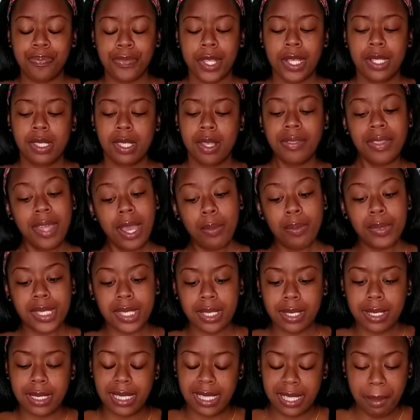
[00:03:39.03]
So that was
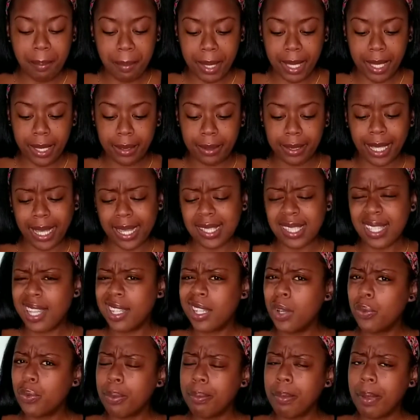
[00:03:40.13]
good to me. Like I said, I
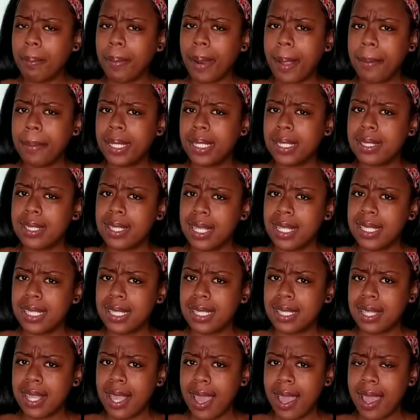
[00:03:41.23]
don't remember how many seasons
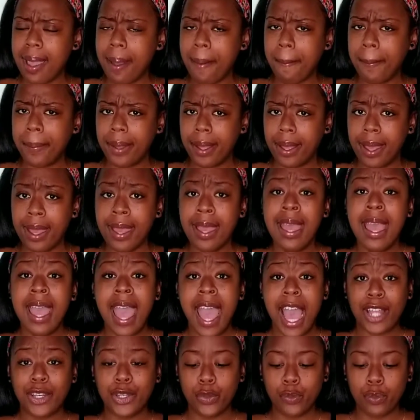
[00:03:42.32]
they had, but
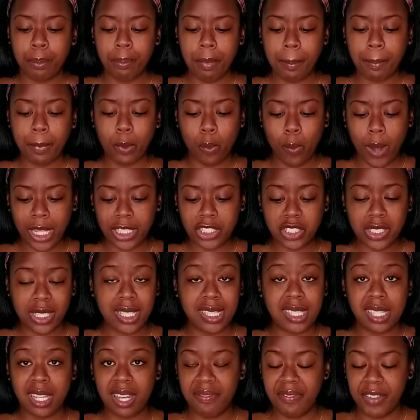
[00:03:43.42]
I do remember watching it
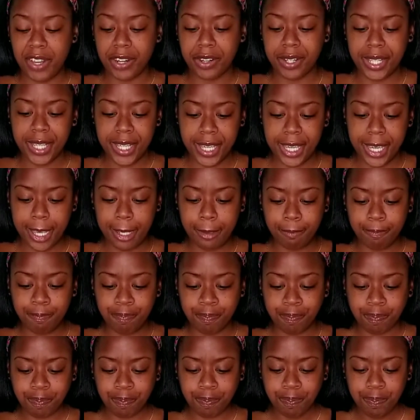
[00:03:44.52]
to the very end.
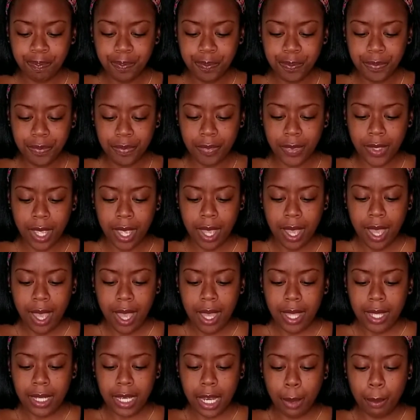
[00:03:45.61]

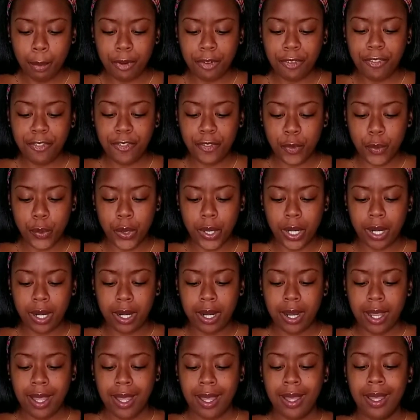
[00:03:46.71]
Number
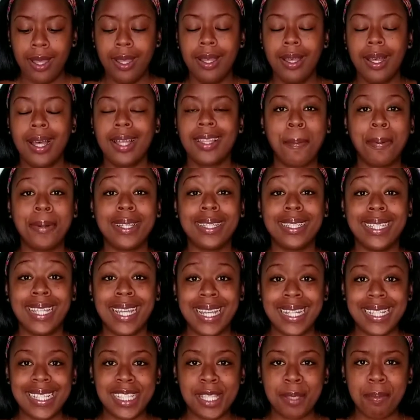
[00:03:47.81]
4, I put
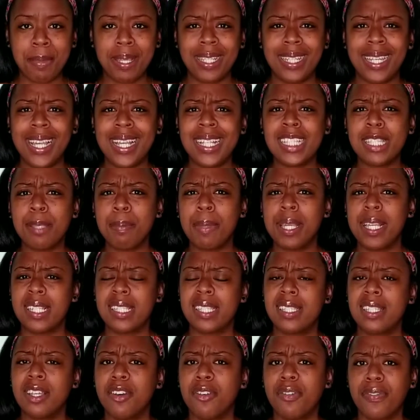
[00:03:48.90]
Dead to Me. Dead to Me is
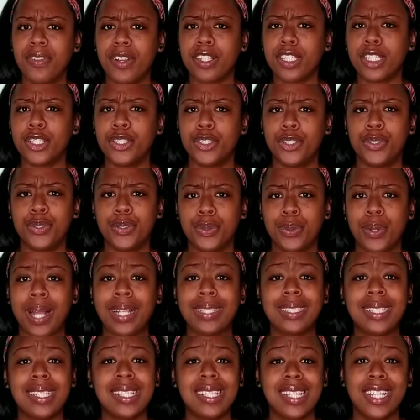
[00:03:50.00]
still fairly new. I
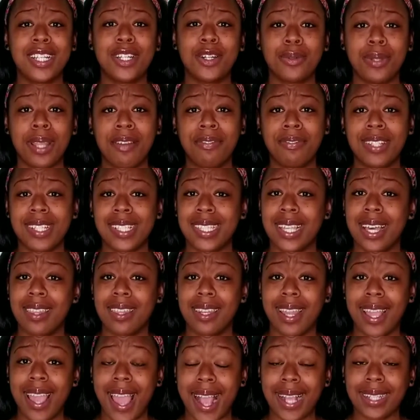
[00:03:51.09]
just seen on Netflix the other
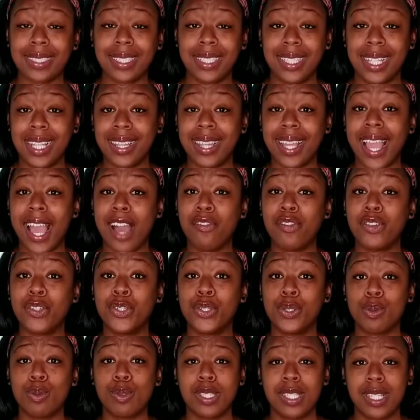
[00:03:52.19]
day actually that they have a
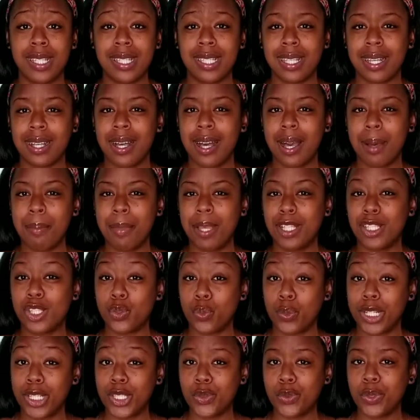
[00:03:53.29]
new season coming in
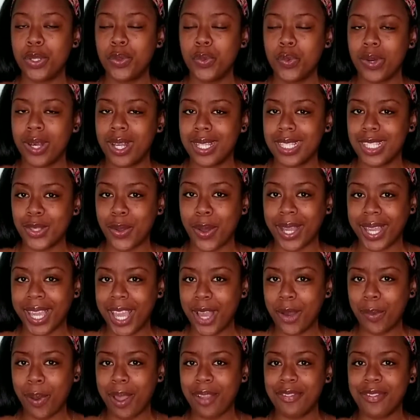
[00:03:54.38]
2021, so I
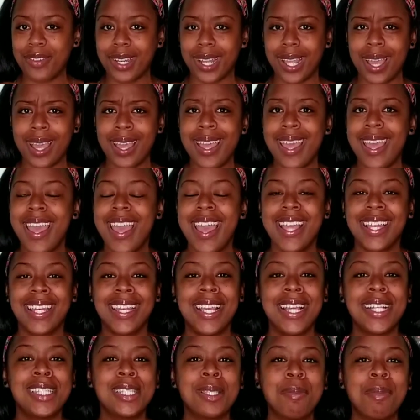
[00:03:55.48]
can't wait for that.
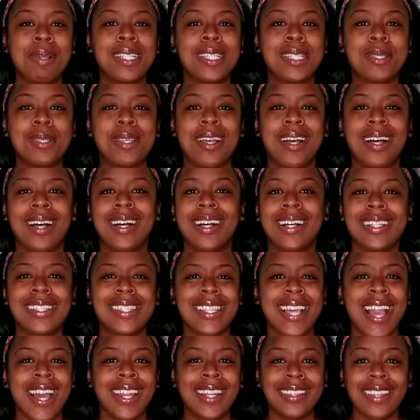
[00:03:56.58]
Dead to Me it's
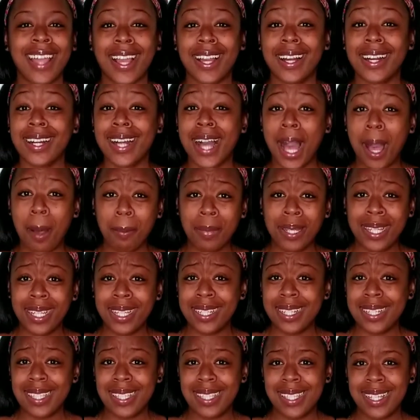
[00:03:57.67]
kind of like a comedy
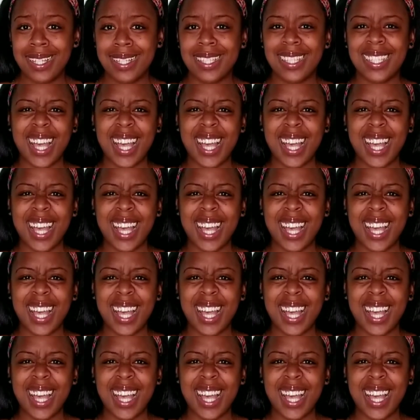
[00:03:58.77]
in a sense.